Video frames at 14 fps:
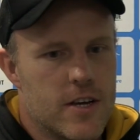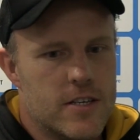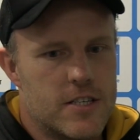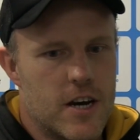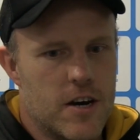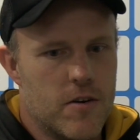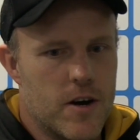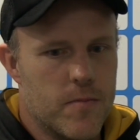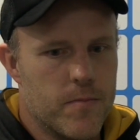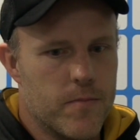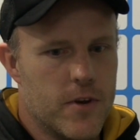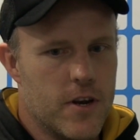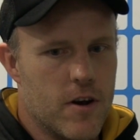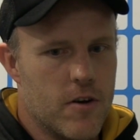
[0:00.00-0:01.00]
So
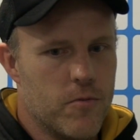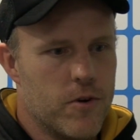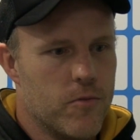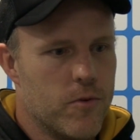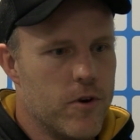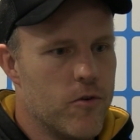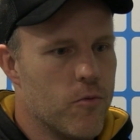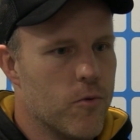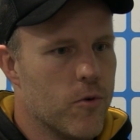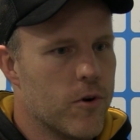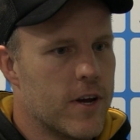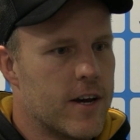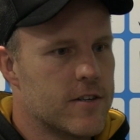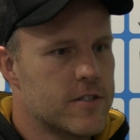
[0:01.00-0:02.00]
we're
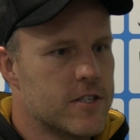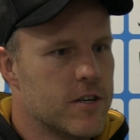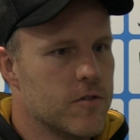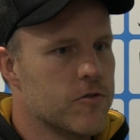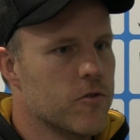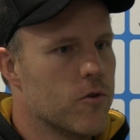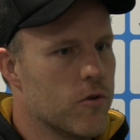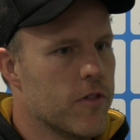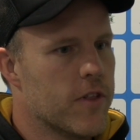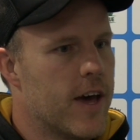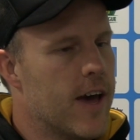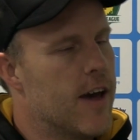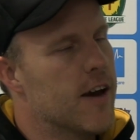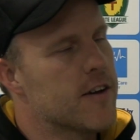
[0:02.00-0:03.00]
rewarding ourselves all
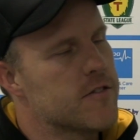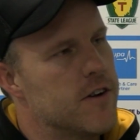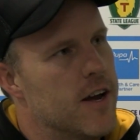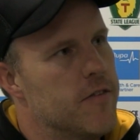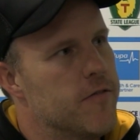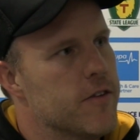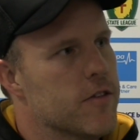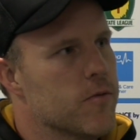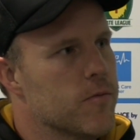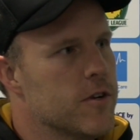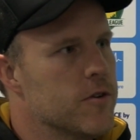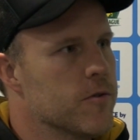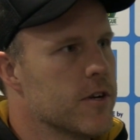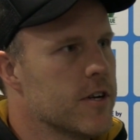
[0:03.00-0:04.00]
the extra effort that
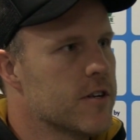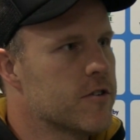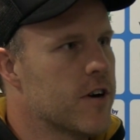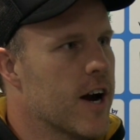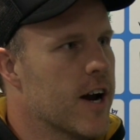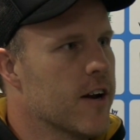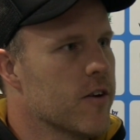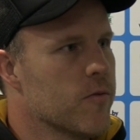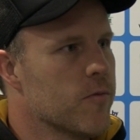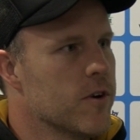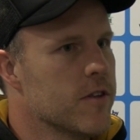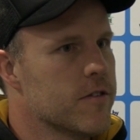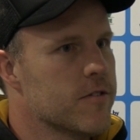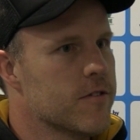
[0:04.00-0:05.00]
we're doing at training
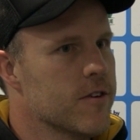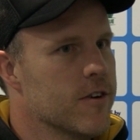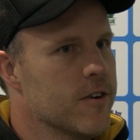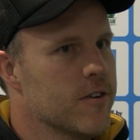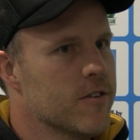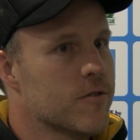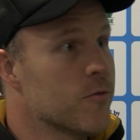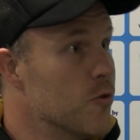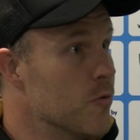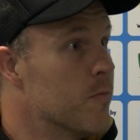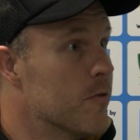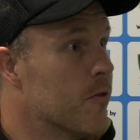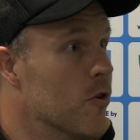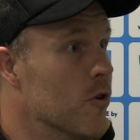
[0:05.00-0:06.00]
with some good
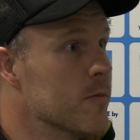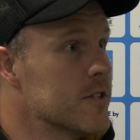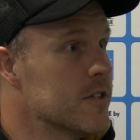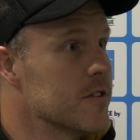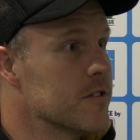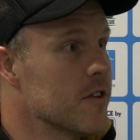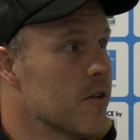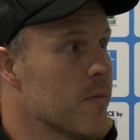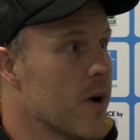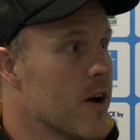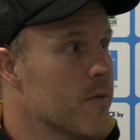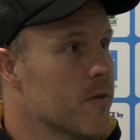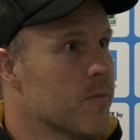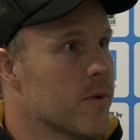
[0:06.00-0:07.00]
performances at the
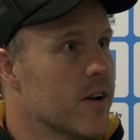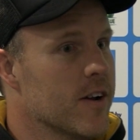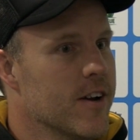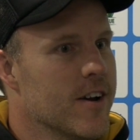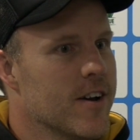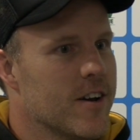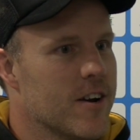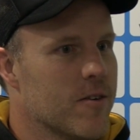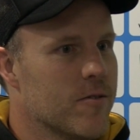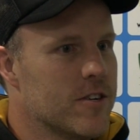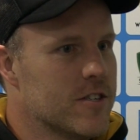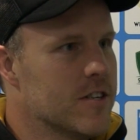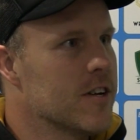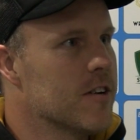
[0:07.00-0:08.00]
moment, but we
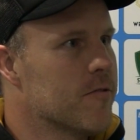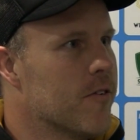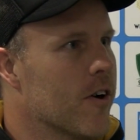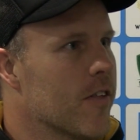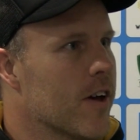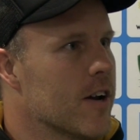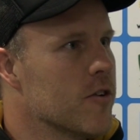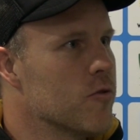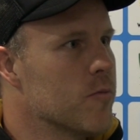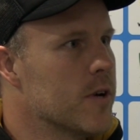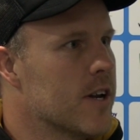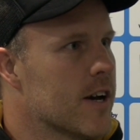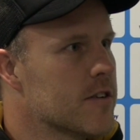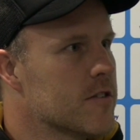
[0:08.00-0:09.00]
just need to find that little
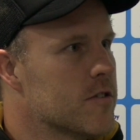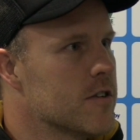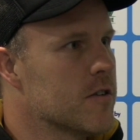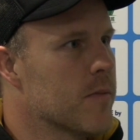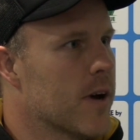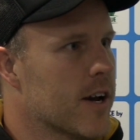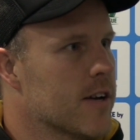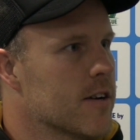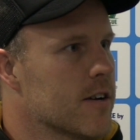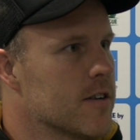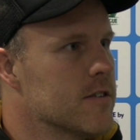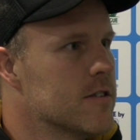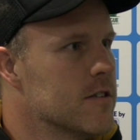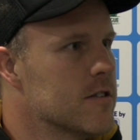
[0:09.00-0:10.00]
bit extra to make it a
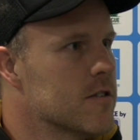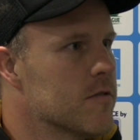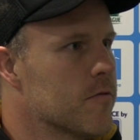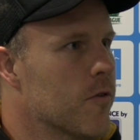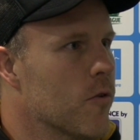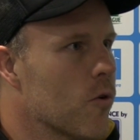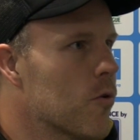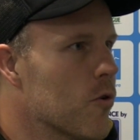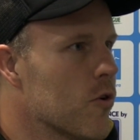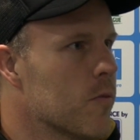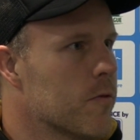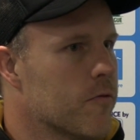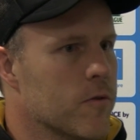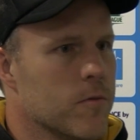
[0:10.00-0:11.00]
consistent
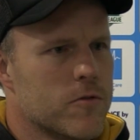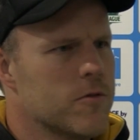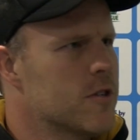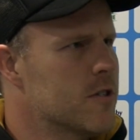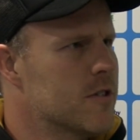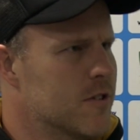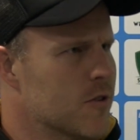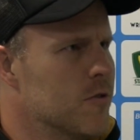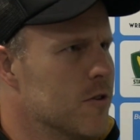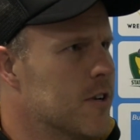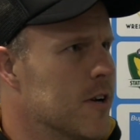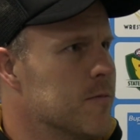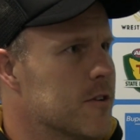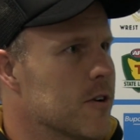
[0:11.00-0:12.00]
4-quarter performance, which the good
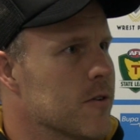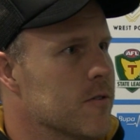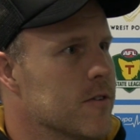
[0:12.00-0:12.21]
teams do.